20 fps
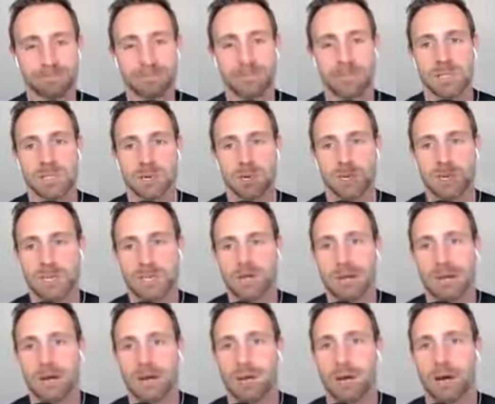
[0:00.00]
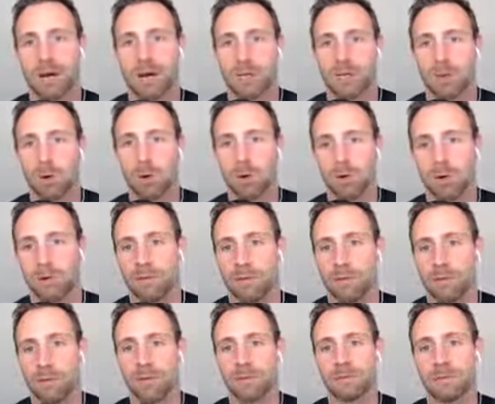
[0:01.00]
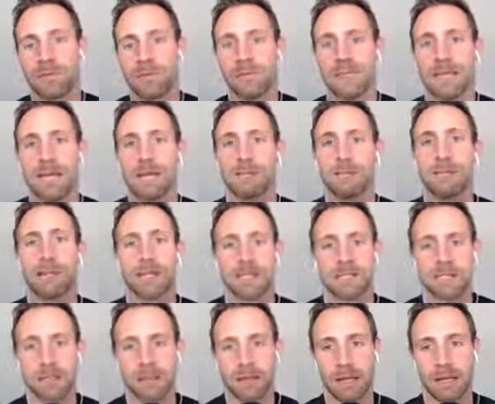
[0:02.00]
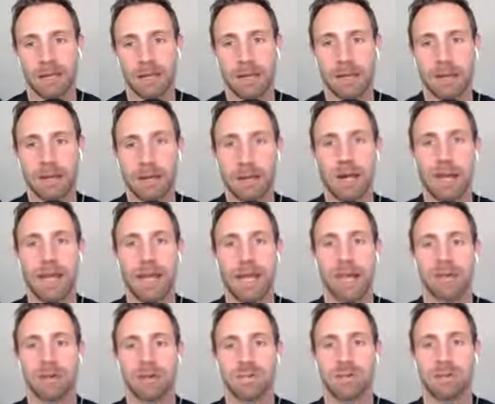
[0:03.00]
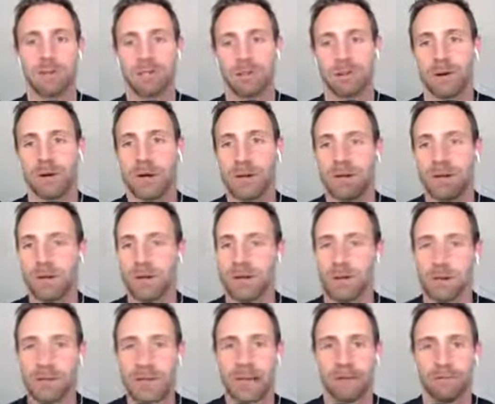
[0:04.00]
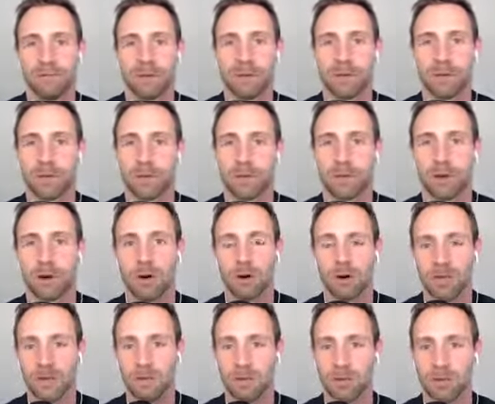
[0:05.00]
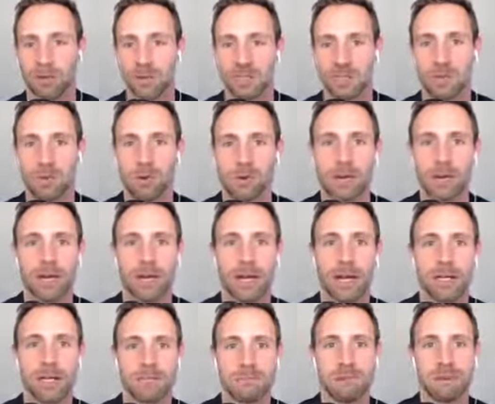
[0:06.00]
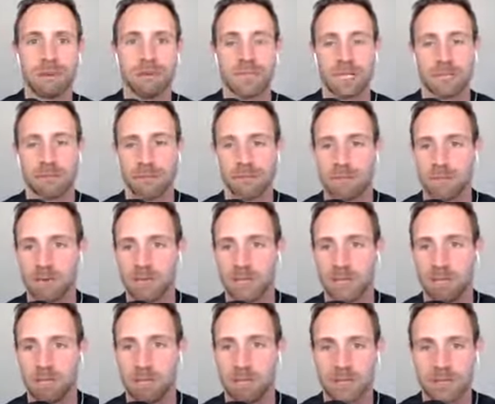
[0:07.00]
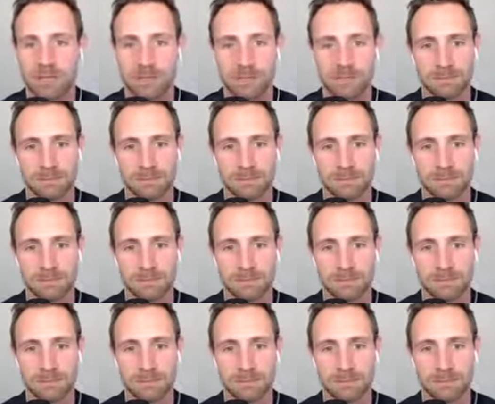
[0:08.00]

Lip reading: So you're talking about a total of, 10 minutes. Like my hand would start to cramp after the third card, and I'm a little slower than you guys. Maybe it takes me 15 minutes.